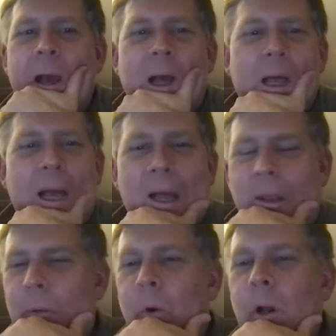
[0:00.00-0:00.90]
I
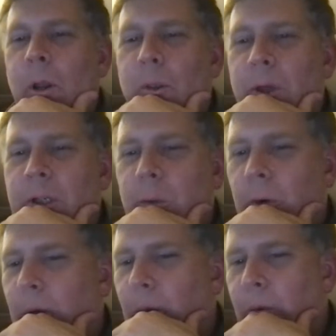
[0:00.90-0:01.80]
think one of the things that
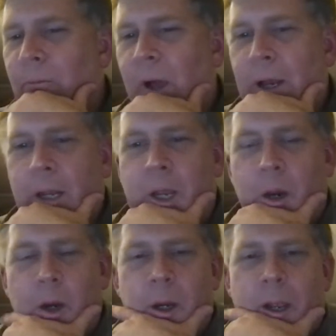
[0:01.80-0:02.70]
we're finding
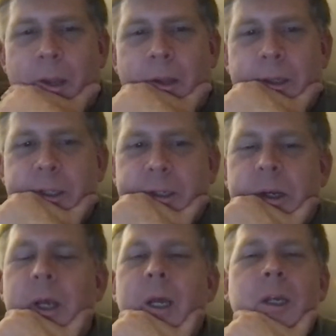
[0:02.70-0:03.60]
here, and this,
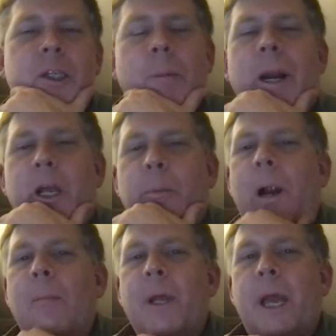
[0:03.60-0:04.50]
somebody could
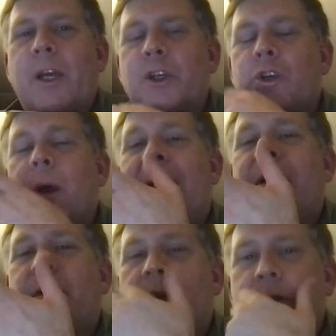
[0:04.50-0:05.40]
probably
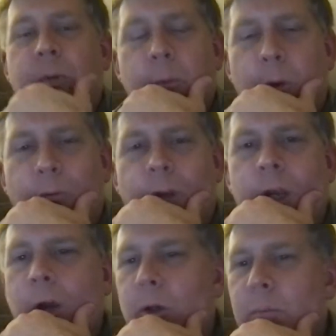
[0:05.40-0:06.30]
extract this from your
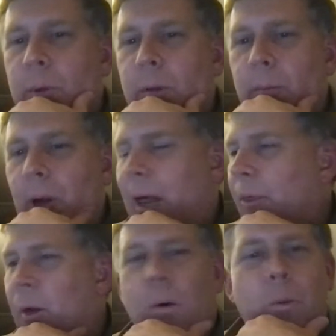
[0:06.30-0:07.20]
videos, but I
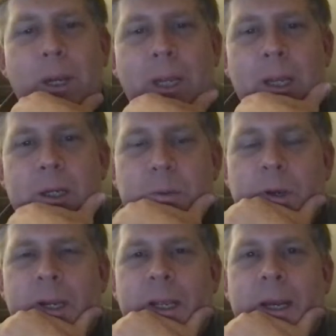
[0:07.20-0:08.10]
think what we need is
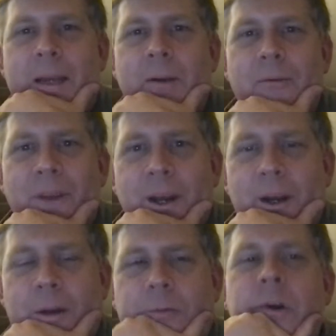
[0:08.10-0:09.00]
a
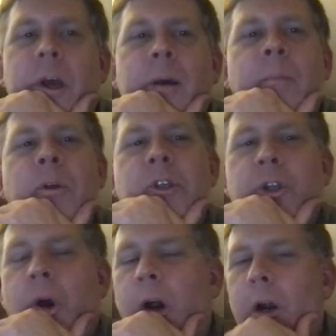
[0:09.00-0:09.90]
definitive
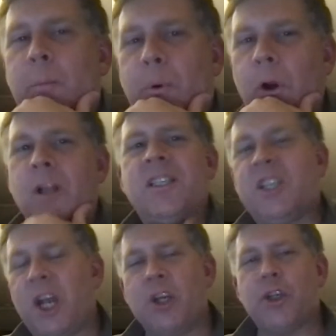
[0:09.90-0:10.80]
Mystaran
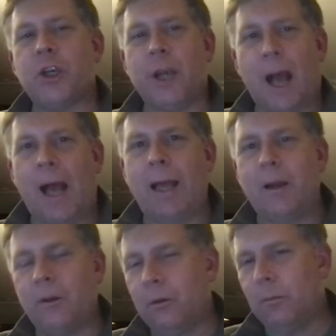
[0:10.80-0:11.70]
pronunciation guide
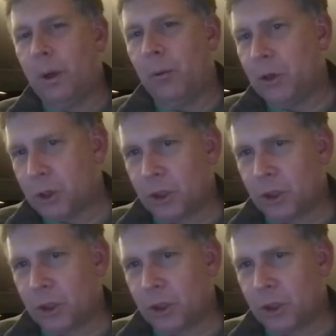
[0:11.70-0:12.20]
published.